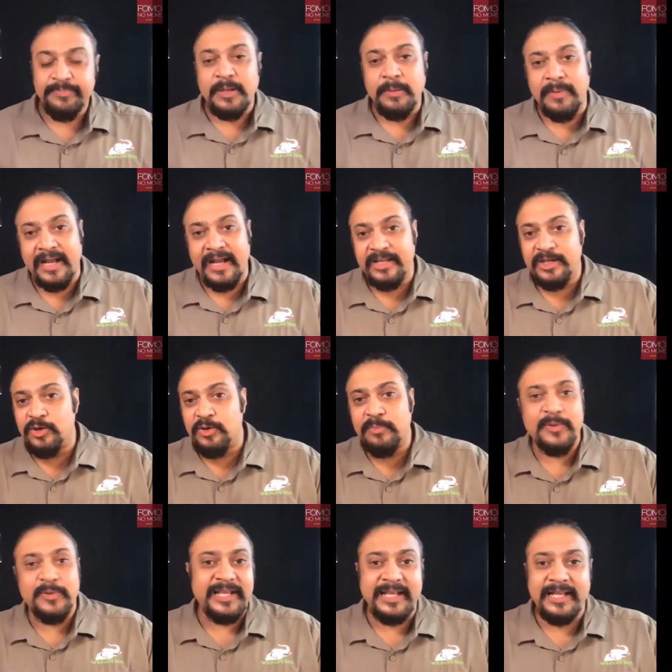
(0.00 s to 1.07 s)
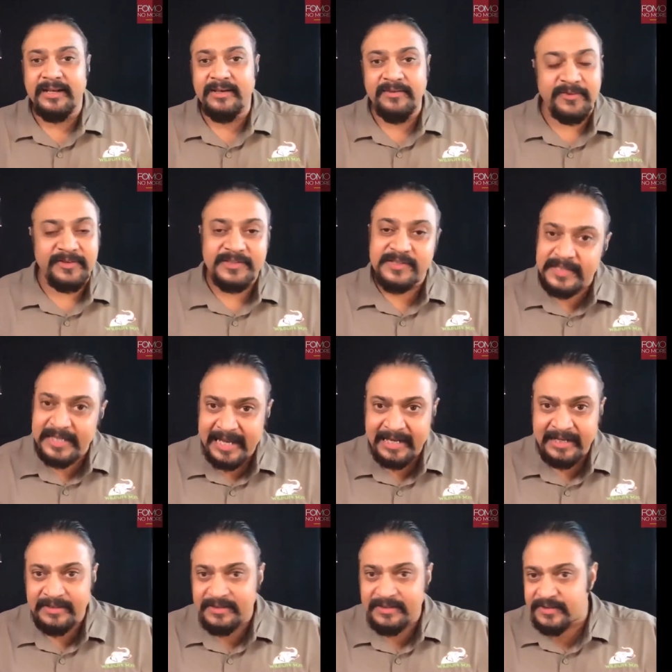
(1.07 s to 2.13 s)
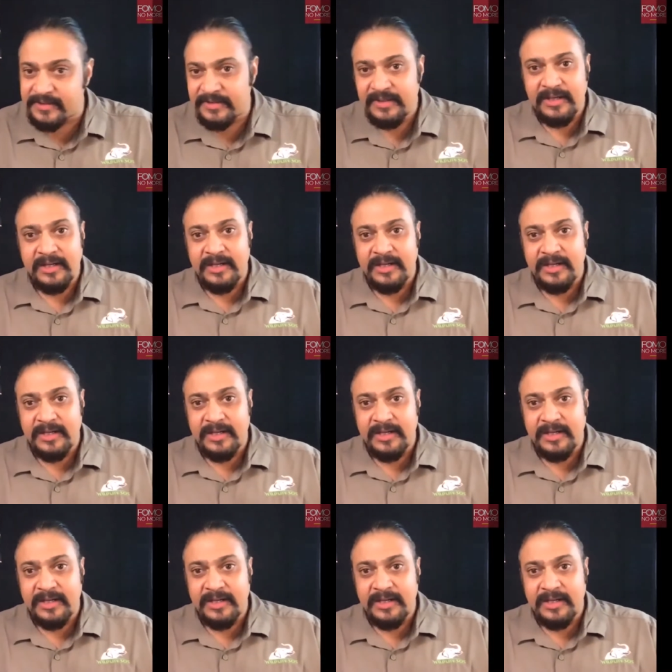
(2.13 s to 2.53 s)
by you know putting in different scents,